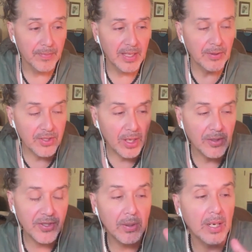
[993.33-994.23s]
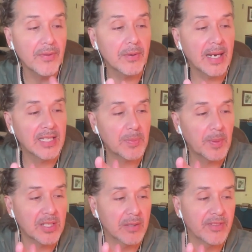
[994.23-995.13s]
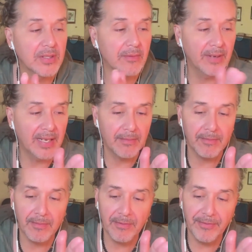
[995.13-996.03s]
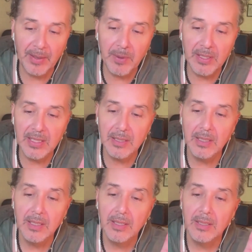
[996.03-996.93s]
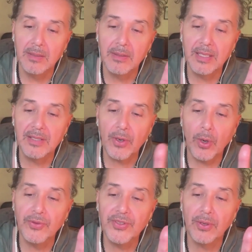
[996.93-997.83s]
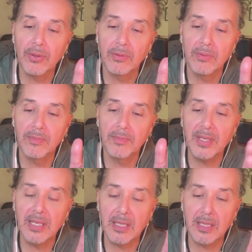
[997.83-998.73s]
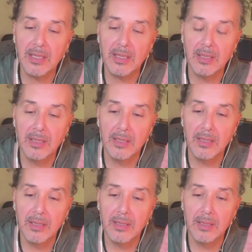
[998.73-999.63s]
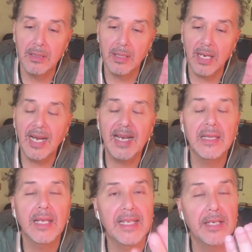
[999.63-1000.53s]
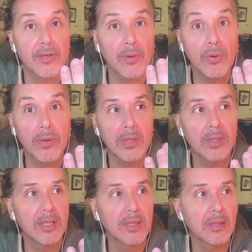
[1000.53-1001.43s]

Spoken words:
there's also other aspects of the divine feminine that is also being highlighted or